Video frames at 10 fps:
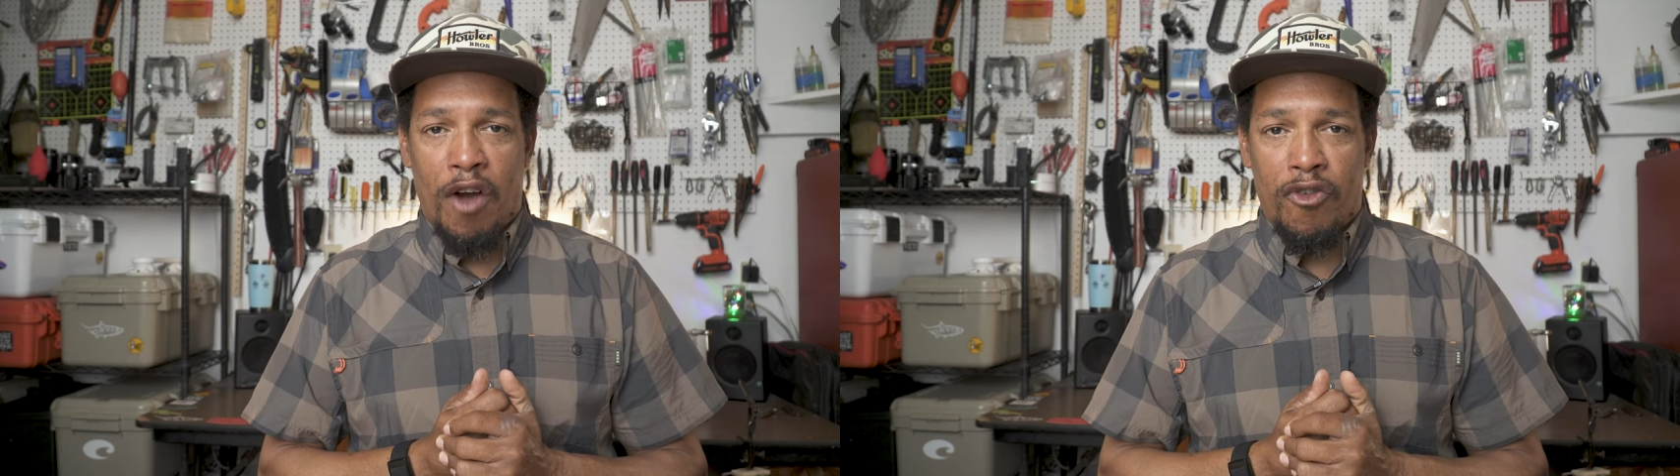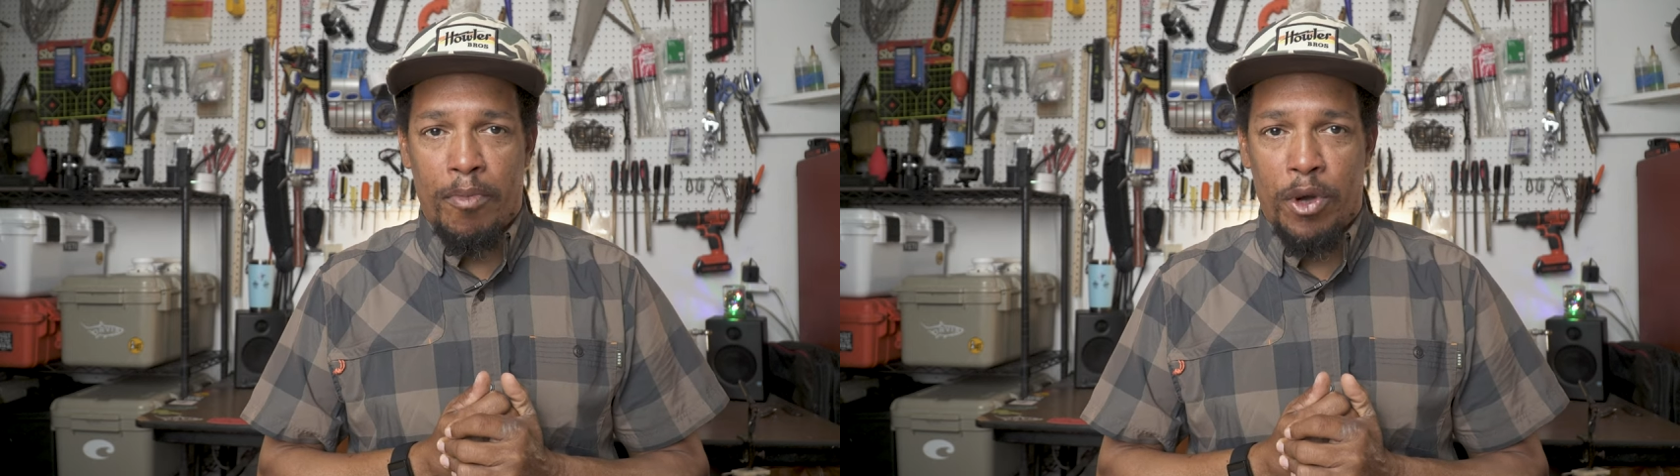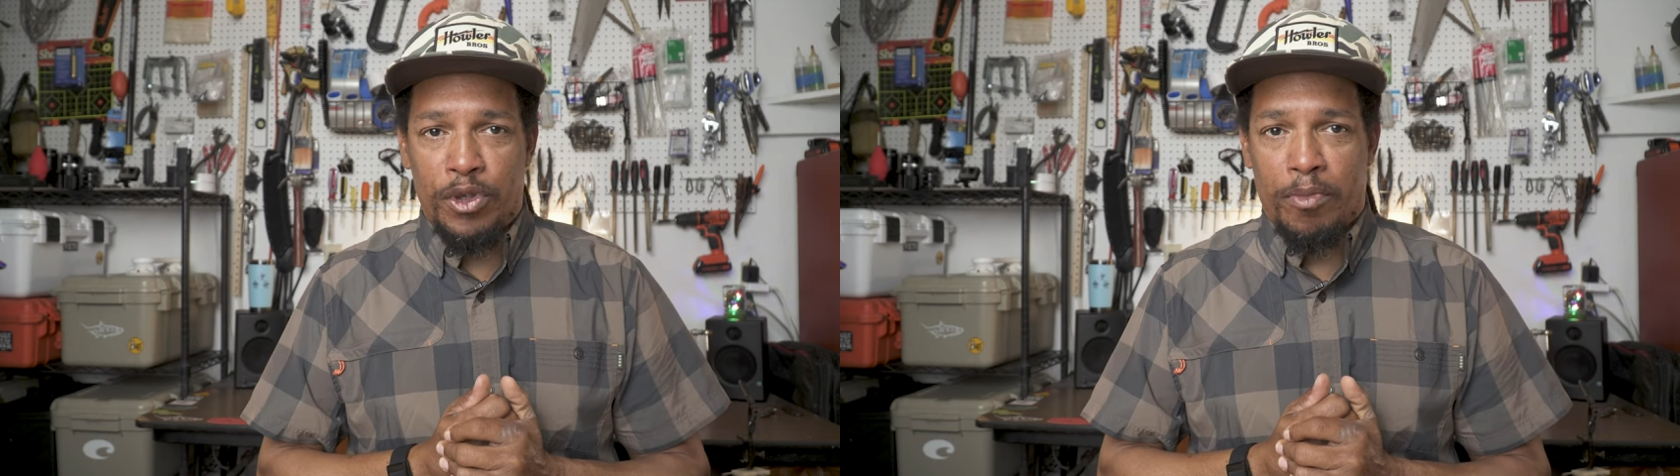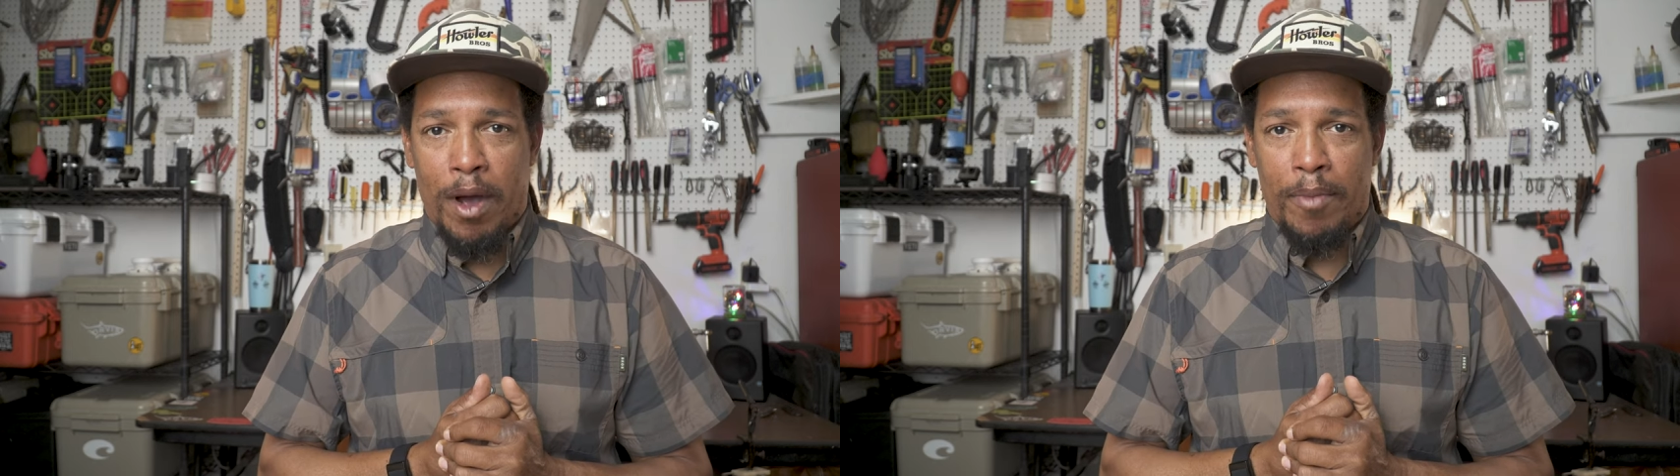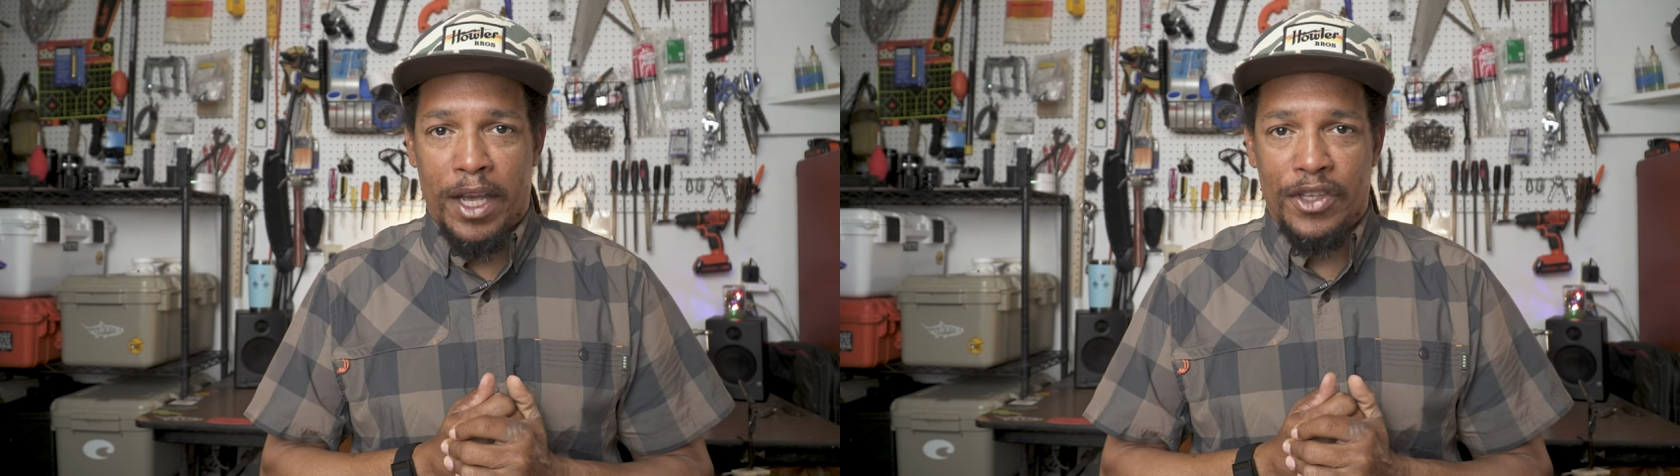cover most of
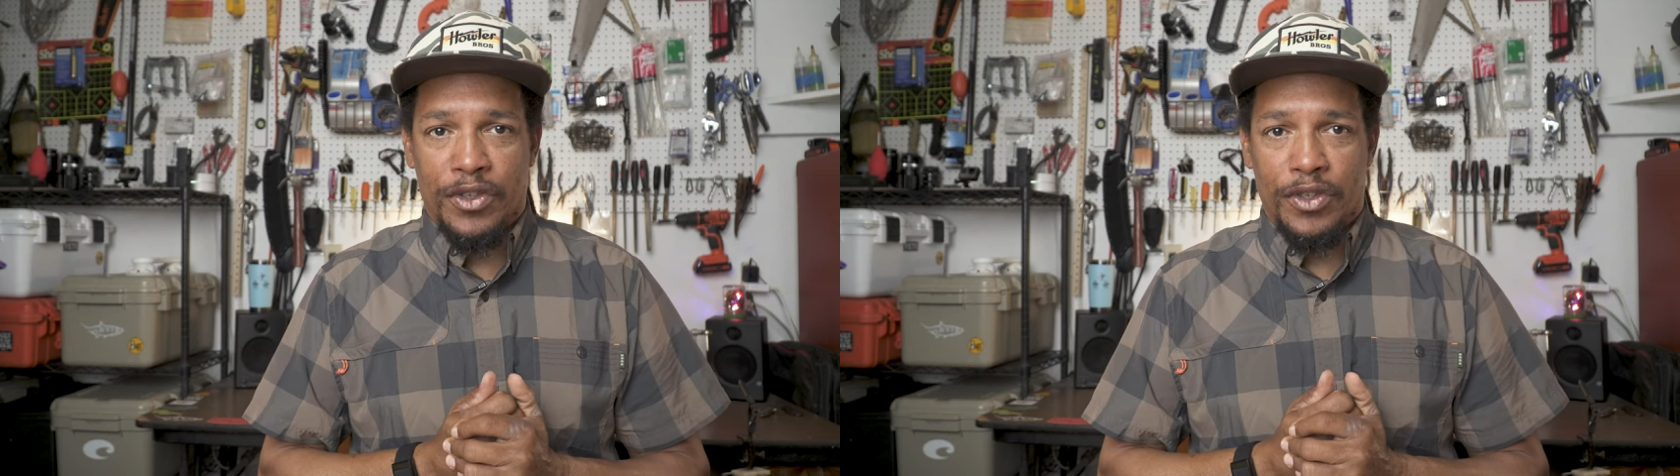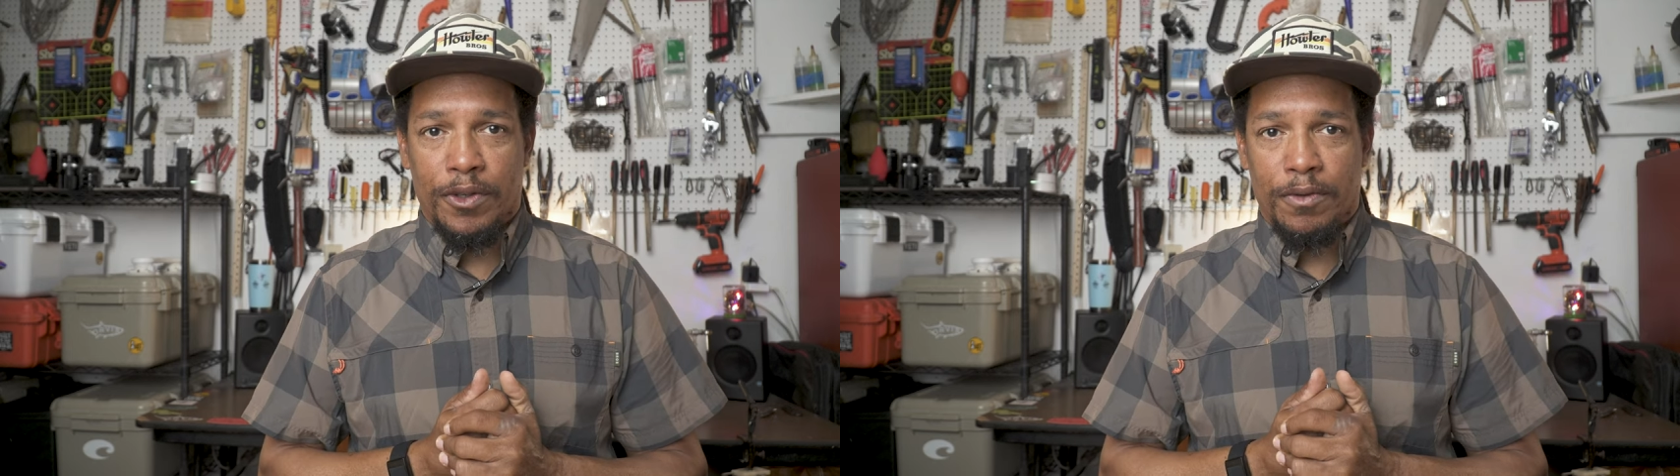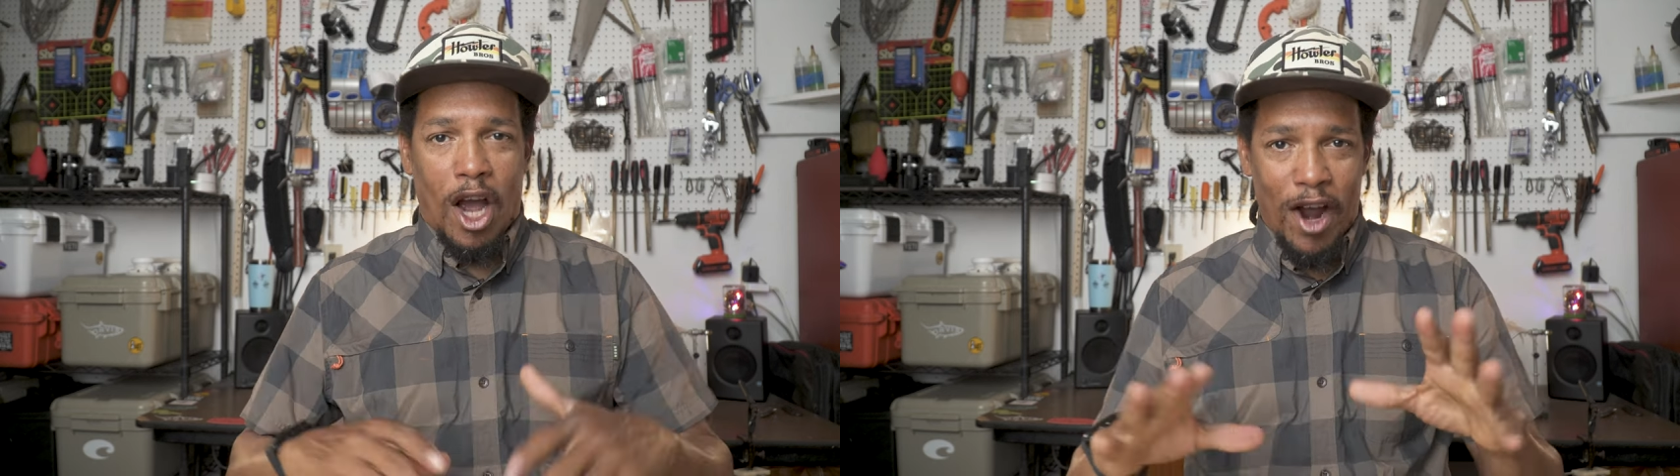my bases.